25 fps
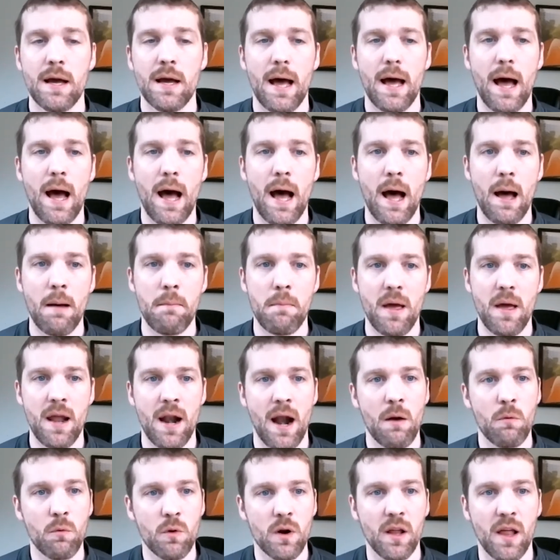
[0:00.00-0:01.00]
And I
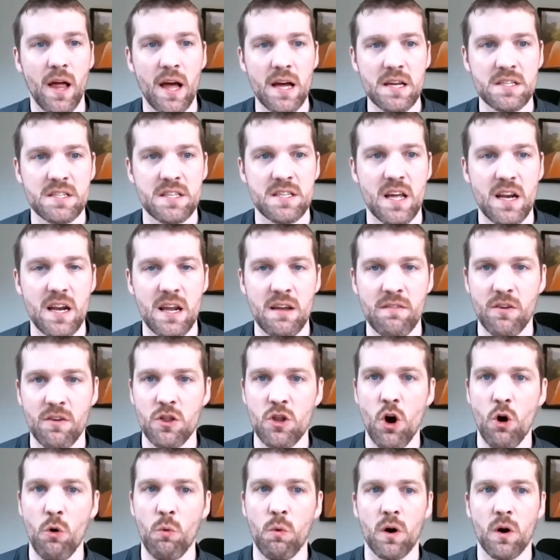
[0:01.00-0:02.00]
realize that even
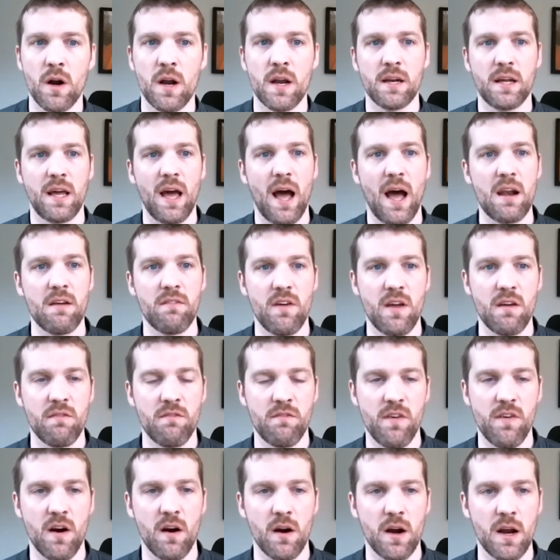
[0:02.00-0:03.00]
though we're in kind of a
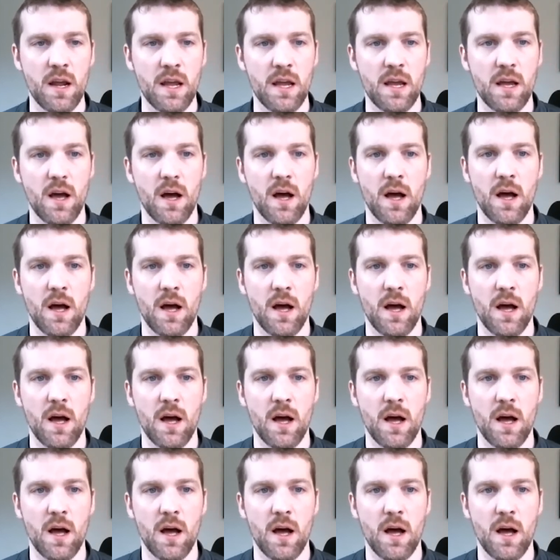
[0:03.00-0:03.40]
very